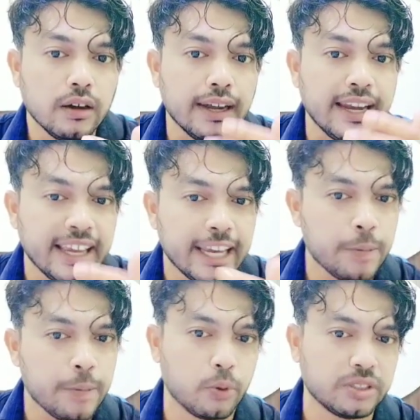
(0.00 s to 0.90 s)
link
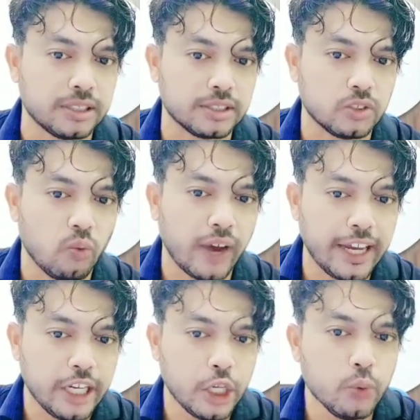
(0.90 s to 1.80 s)
in process.
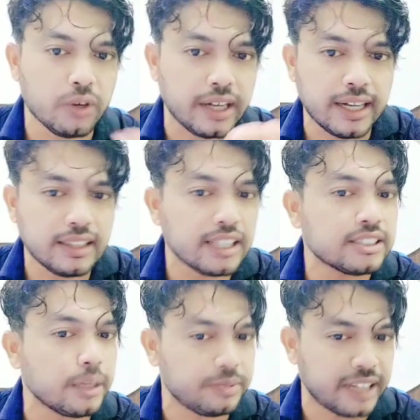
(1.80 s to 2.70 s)
While you read the
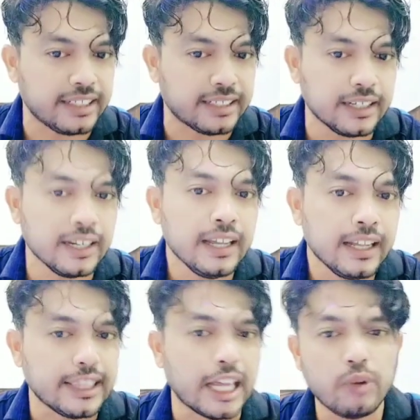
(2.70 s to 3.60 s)
subtitle,
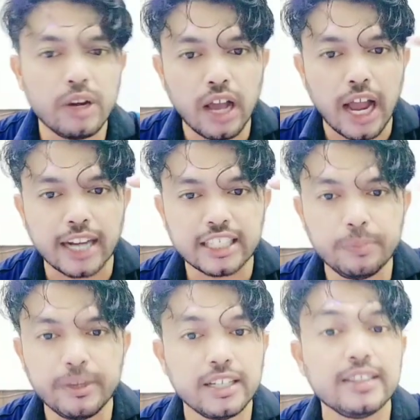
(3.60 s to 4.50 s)
that will
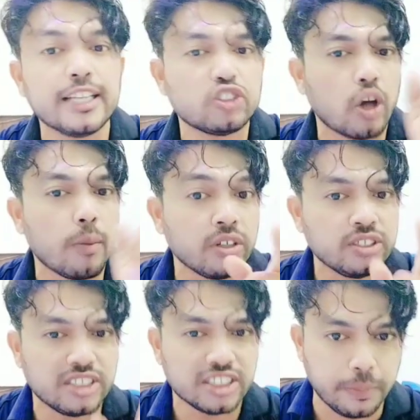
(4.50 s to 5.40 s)
activate in the
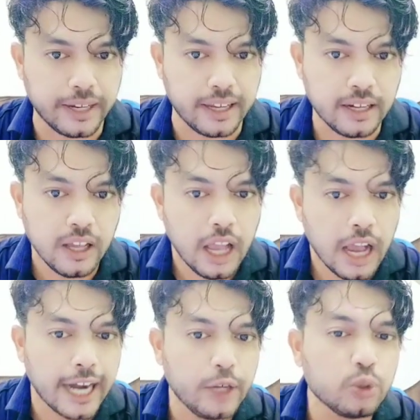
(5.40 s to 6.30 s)
subconscious brain,
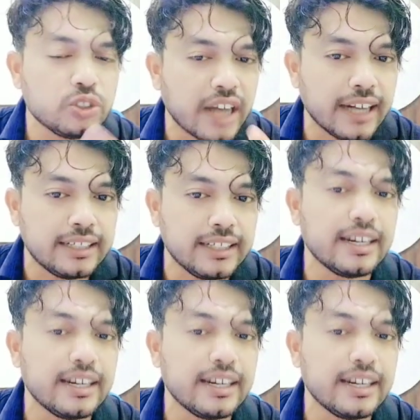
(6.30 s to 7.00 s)
and you started